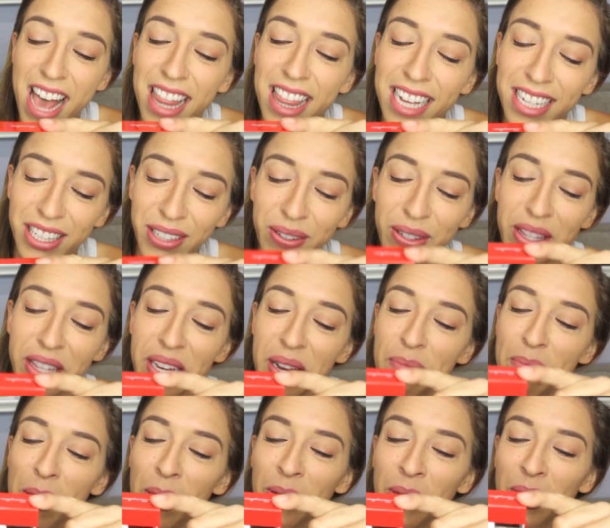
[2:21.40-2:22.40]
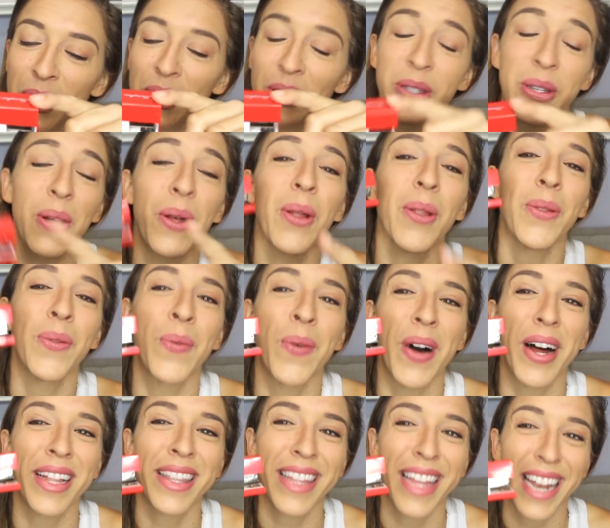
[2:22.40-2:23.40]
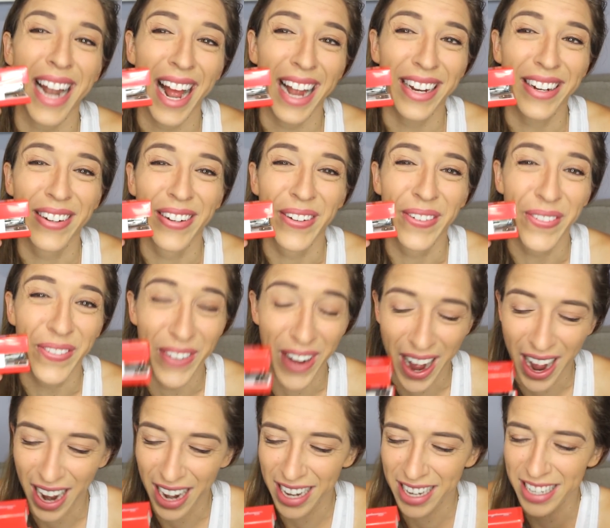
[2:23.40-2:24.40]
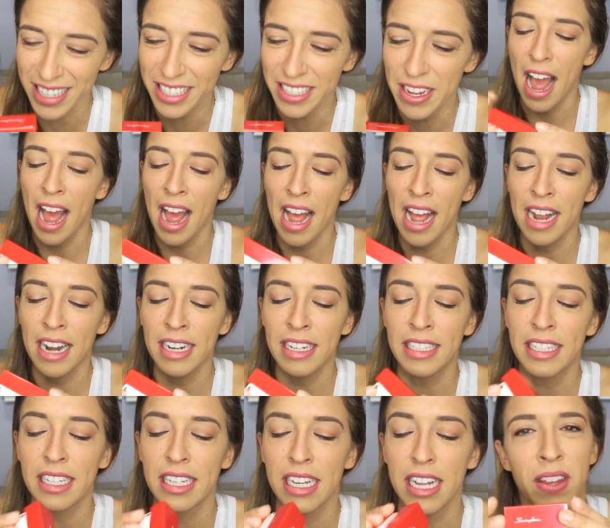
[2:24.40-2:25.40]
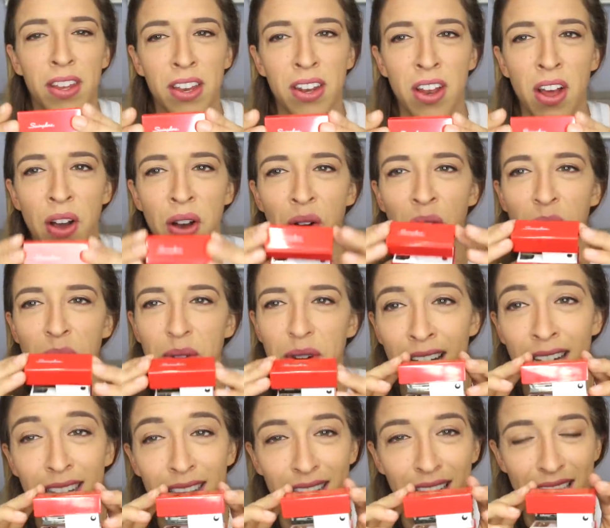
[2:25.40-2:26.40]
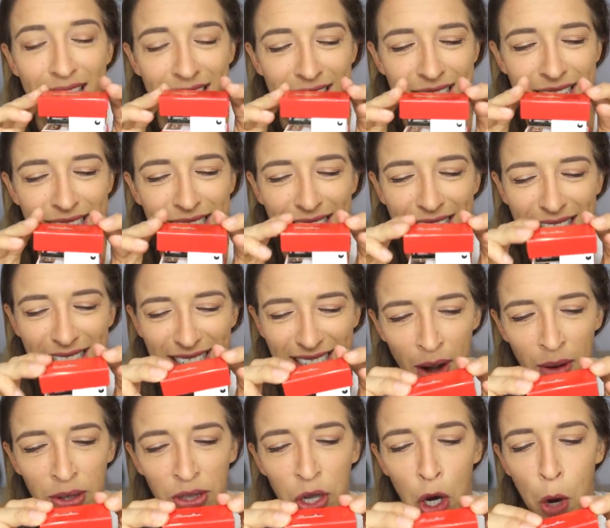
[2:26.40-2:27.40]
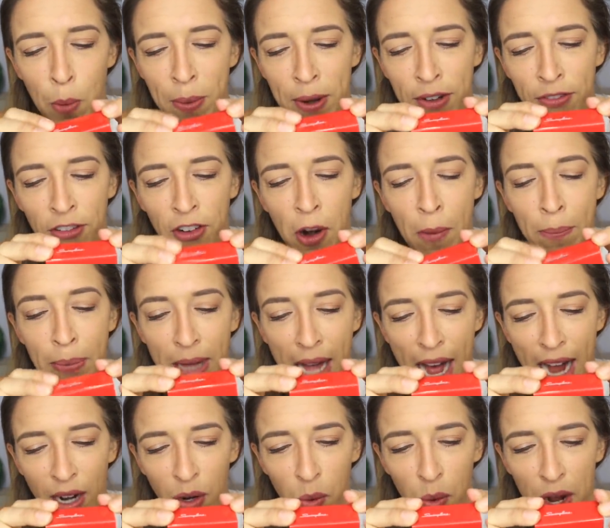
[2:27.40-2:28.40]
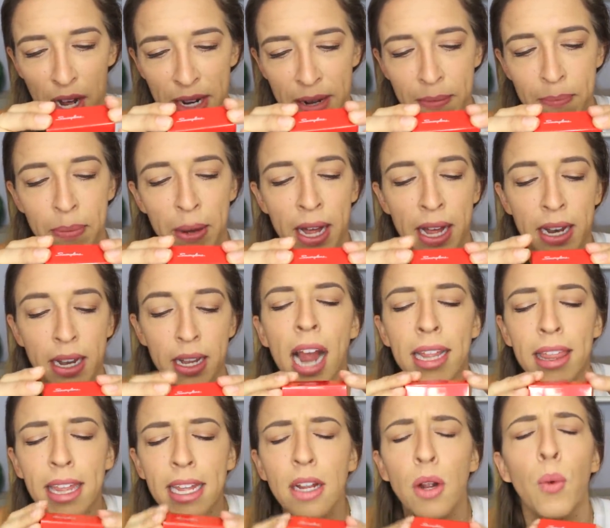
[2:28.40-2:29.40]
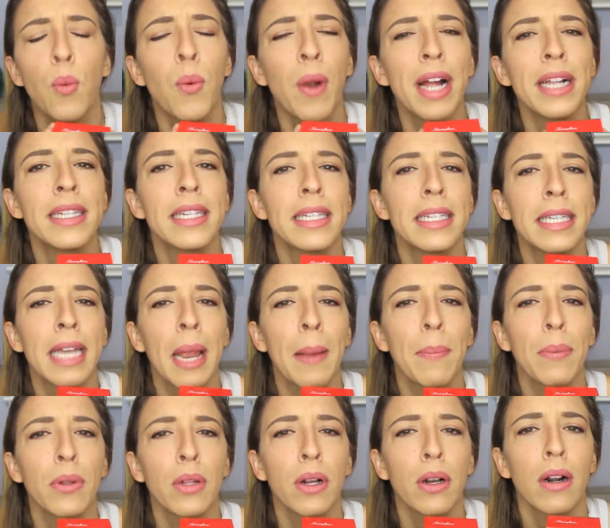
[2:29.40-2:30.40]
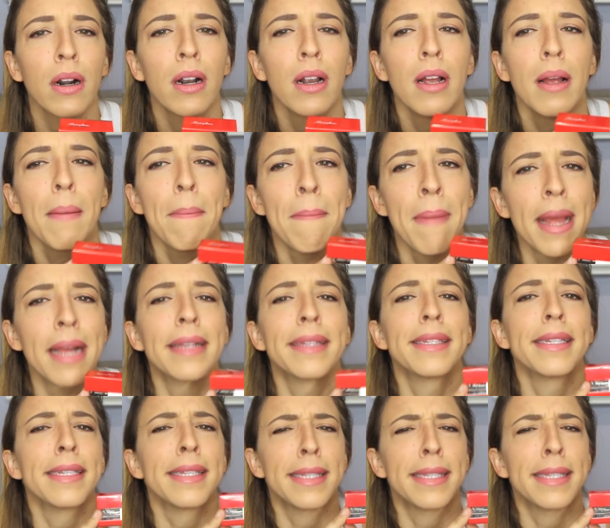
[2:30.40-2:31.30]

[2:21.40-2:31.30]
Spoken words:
This was the most adult one that I could find, and you know, I like it. I was hoping for a black one, but I think a red stapler makes a